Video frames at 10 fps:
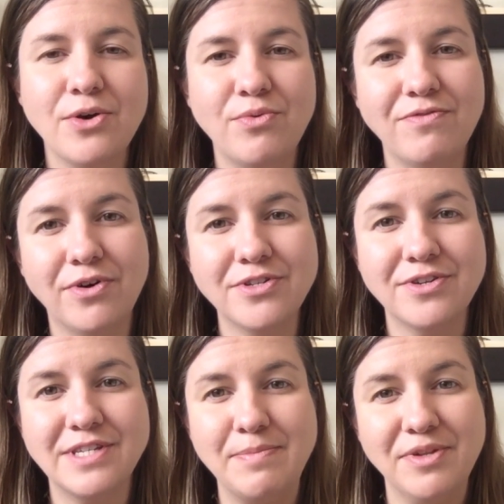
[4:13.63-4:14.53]
We've also
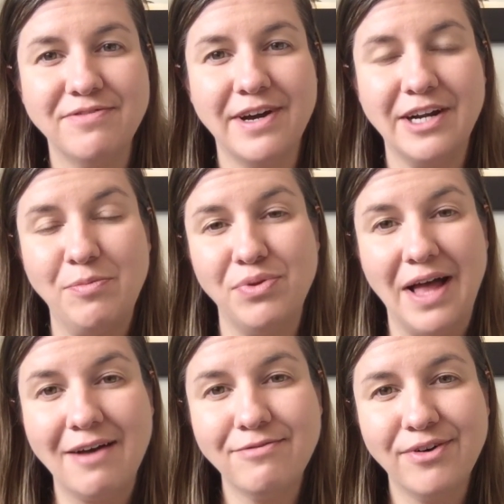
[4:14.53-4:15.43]
simplified our
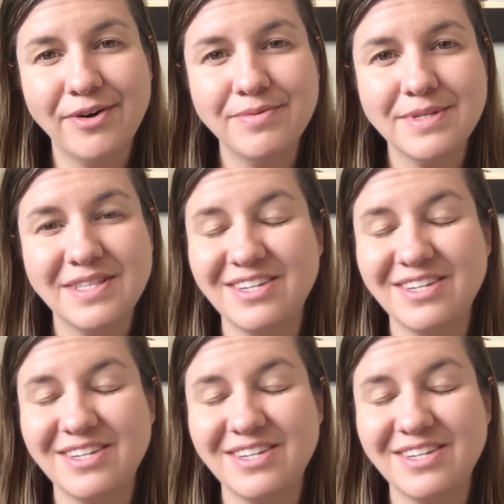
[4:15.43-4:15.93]
platforms.